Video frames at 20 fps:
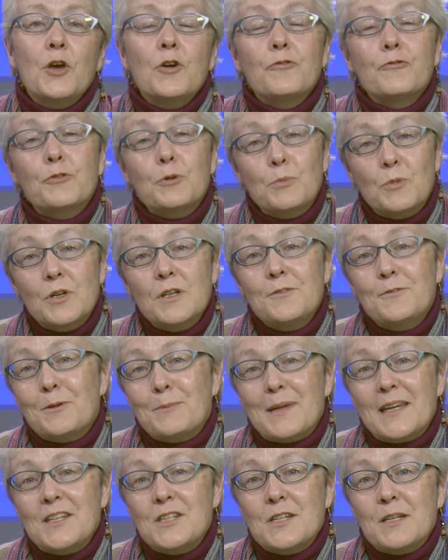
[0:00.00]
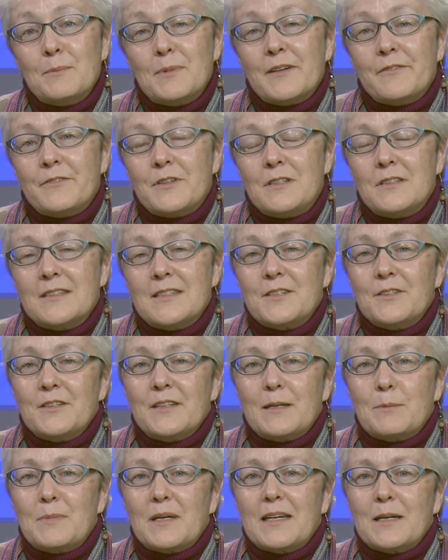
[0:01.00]
For more information about
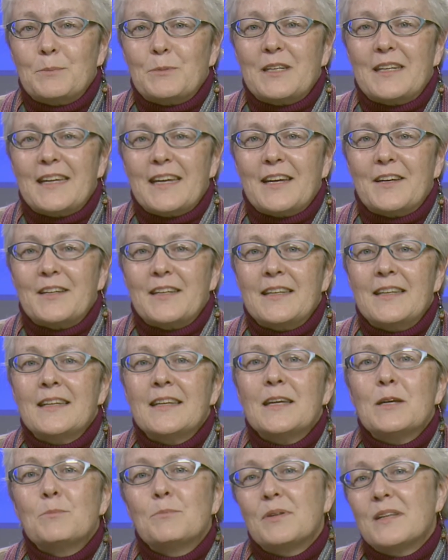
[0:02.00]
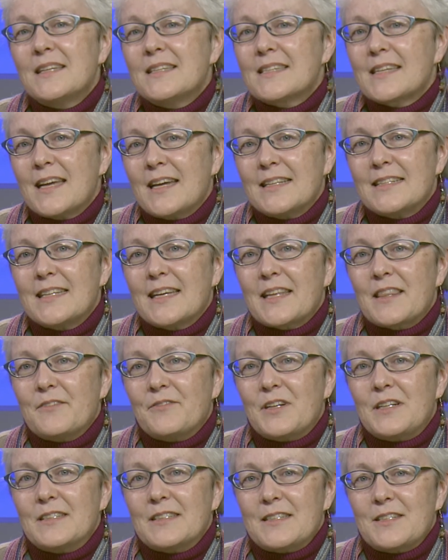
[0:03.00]
volunteering in Montgomery County, please contact the
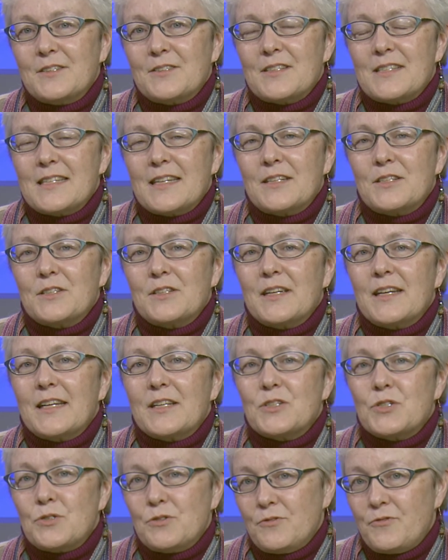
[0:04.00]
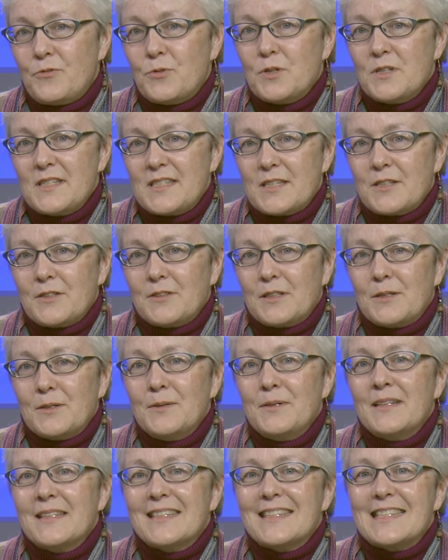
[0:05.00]
Volunteer Center at
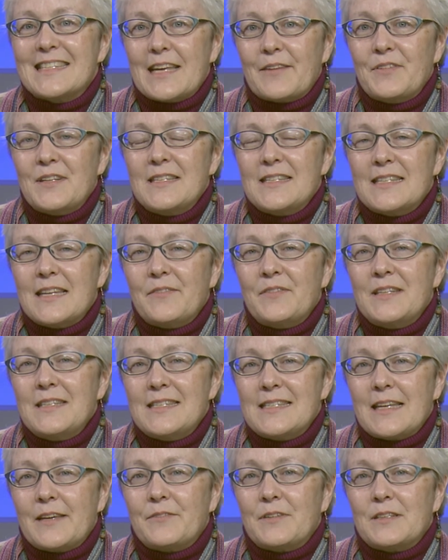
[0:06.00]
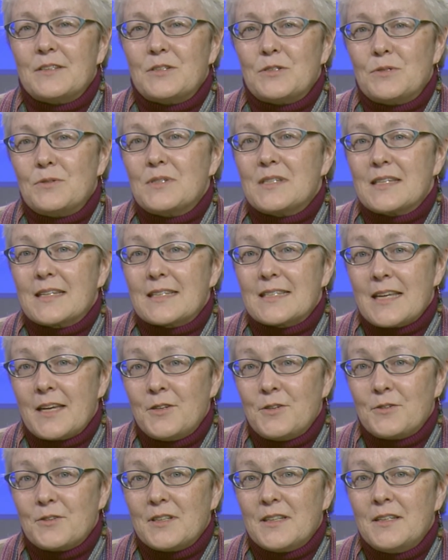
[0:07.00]

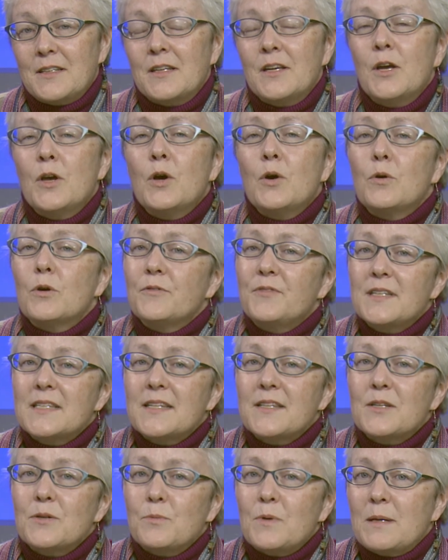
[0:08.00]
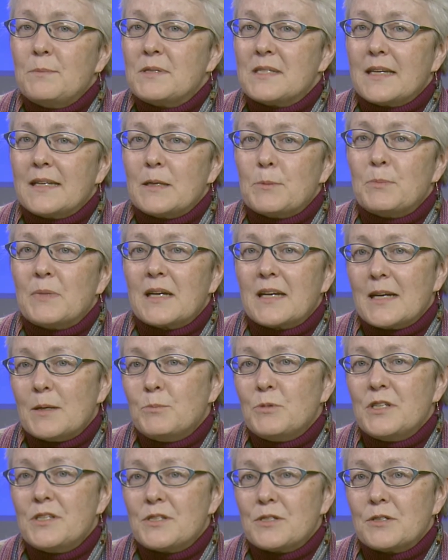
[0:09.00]
240-777-2600 or visit their website at
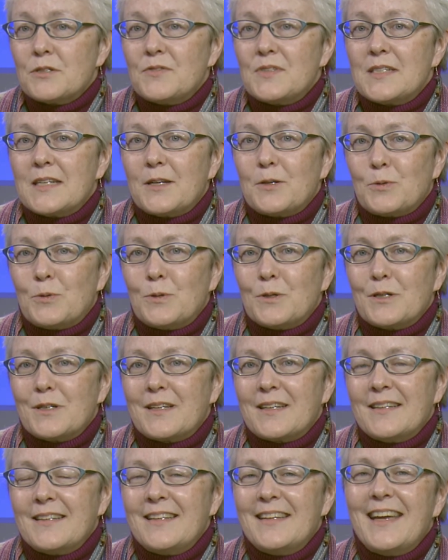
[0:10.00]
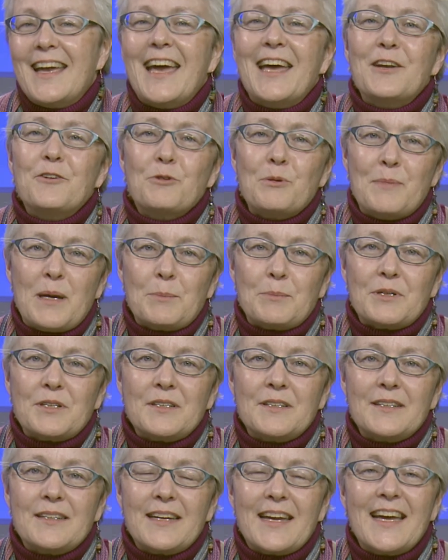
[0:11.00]
montgomeryserves.org. And
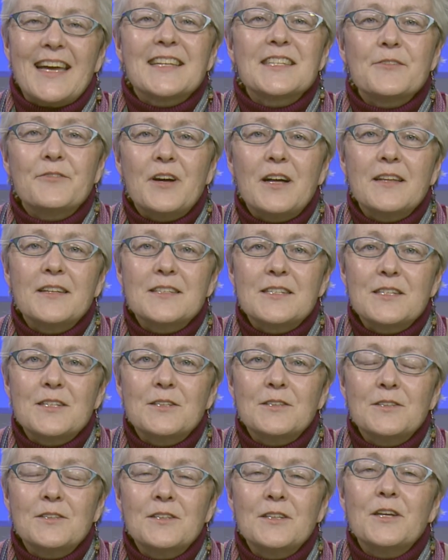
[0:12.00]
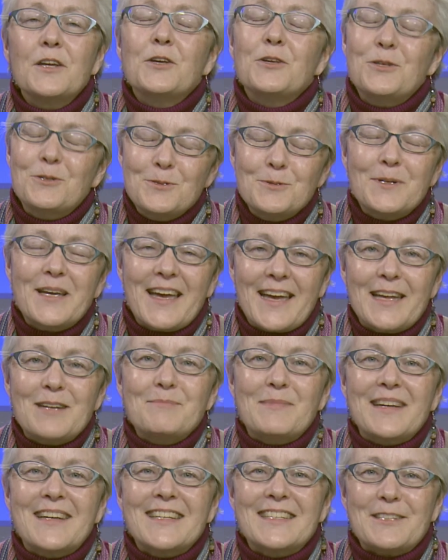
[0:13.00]
remember, as a volunteer, you can
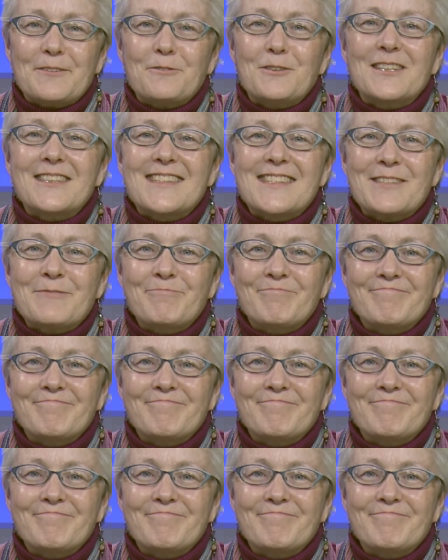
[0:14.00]
make a difference.